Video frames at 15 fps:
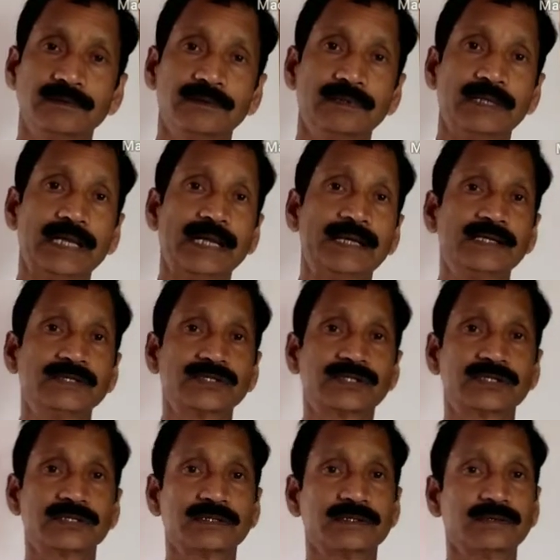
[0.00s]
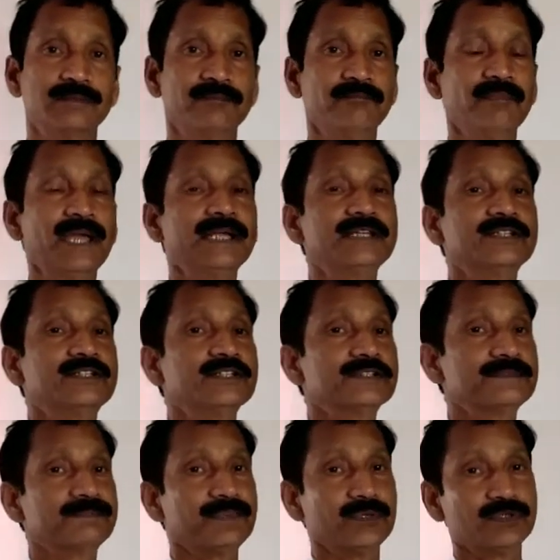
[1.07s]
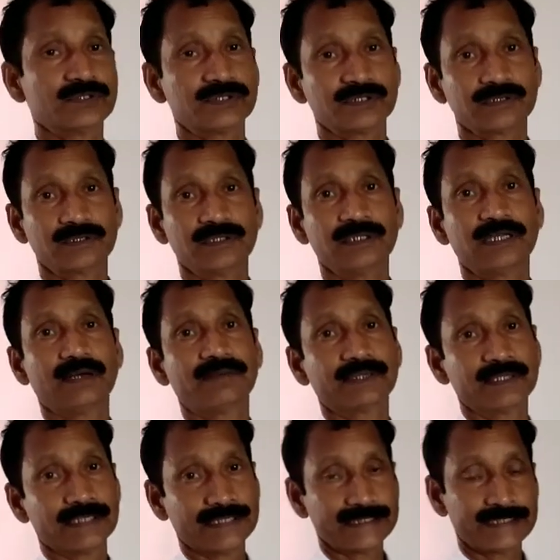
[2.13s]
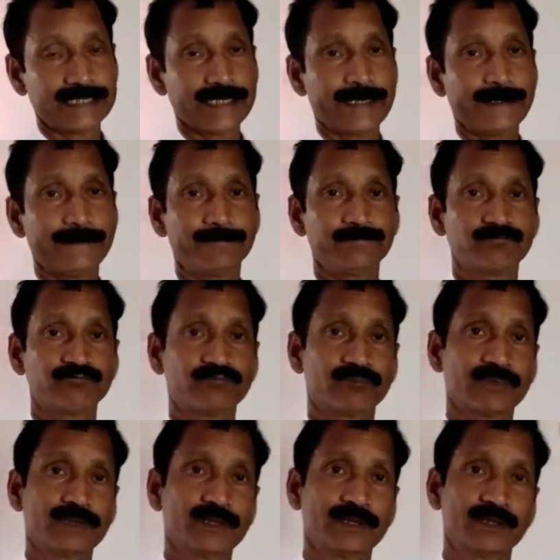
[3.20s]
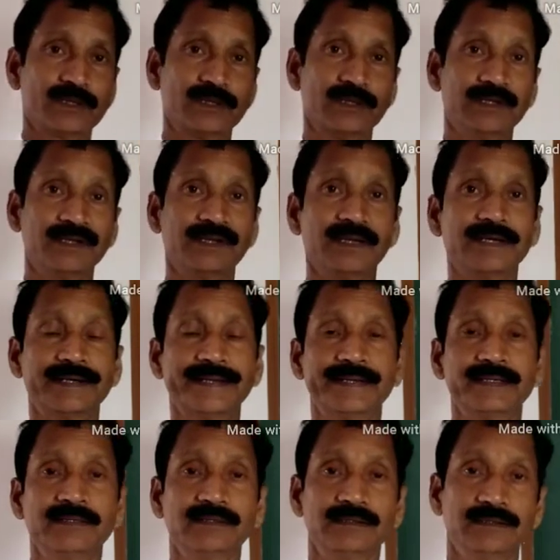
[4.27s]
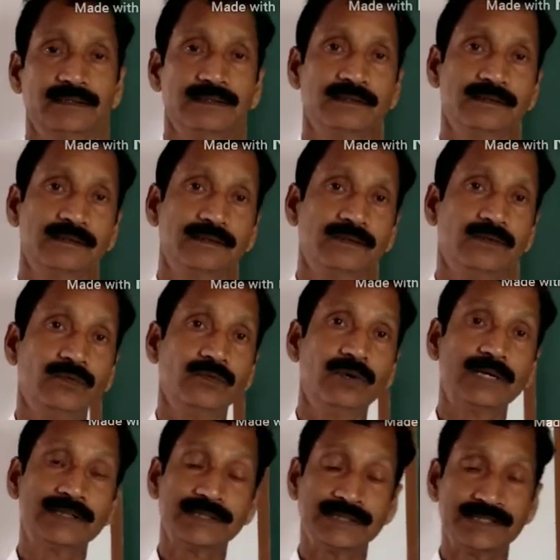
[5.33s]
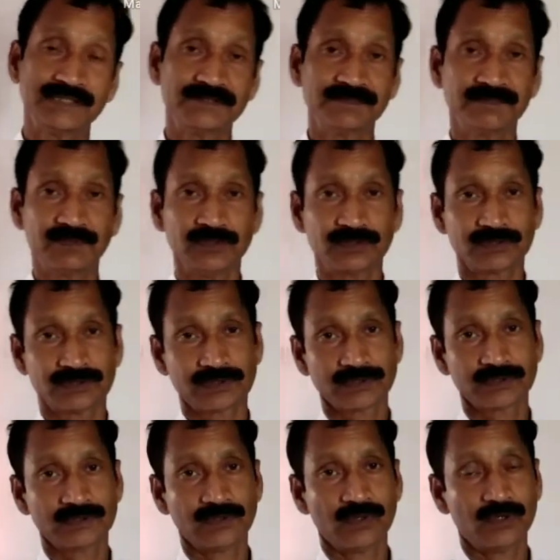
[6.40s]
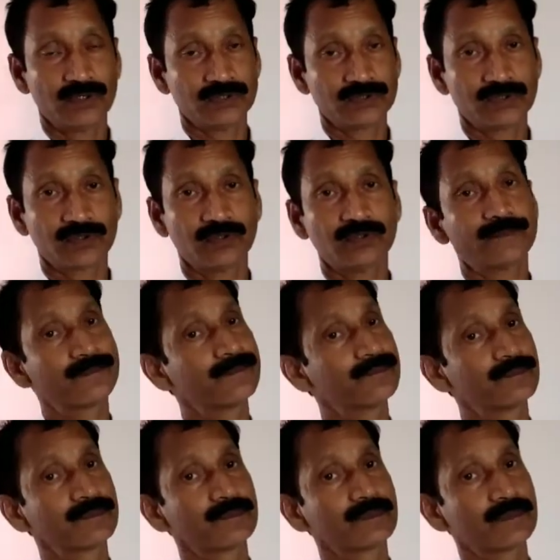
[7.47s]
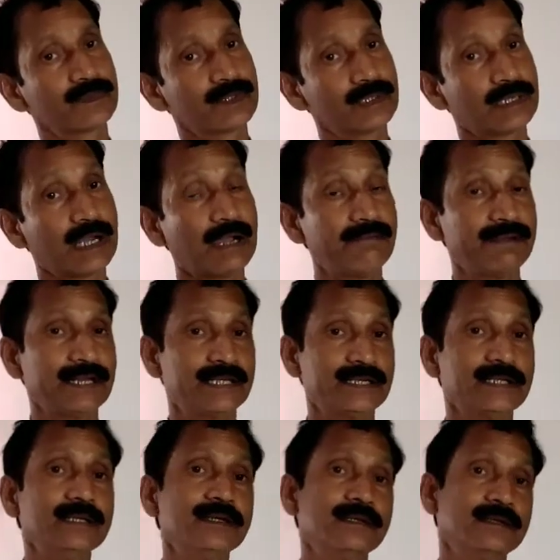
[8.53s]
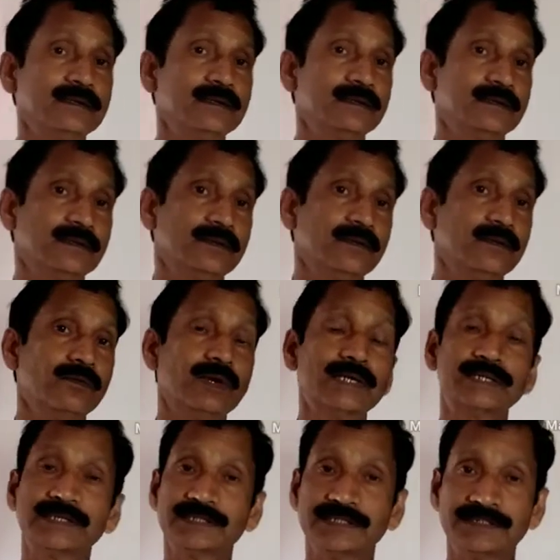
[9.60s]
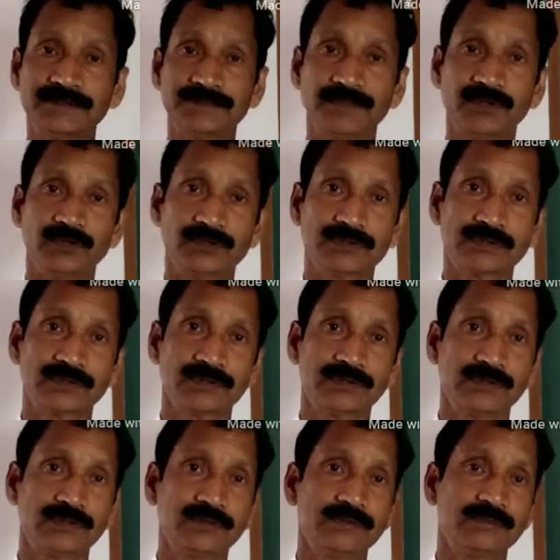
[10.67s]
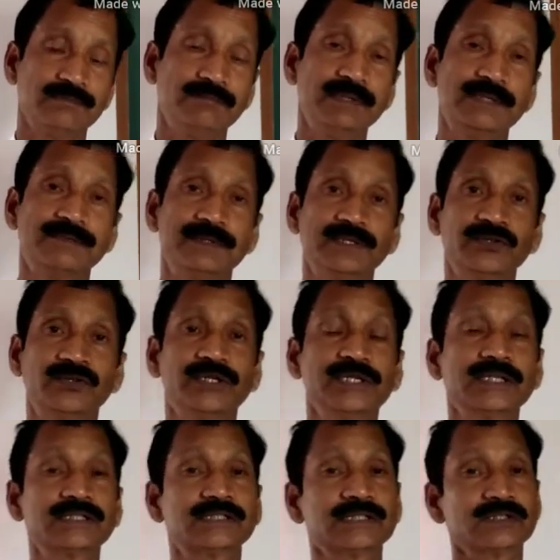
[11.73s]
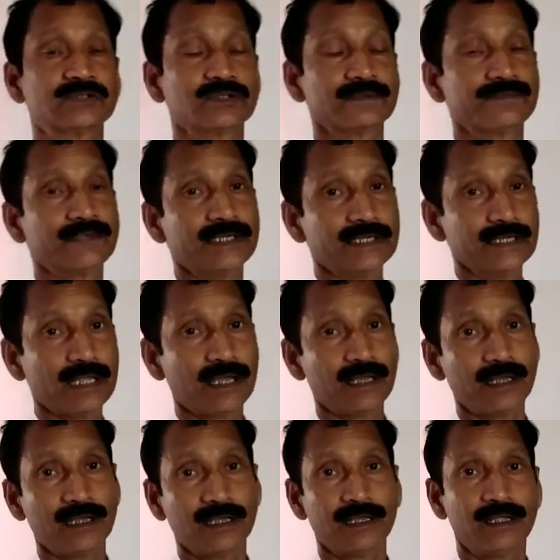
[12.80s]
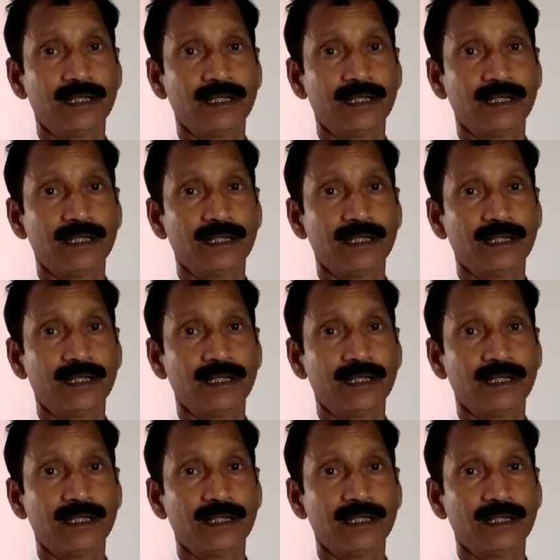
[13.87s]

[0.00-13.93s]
there is many disputes in our country regarding water dispute, also Kaveri water dispute between 3 states of India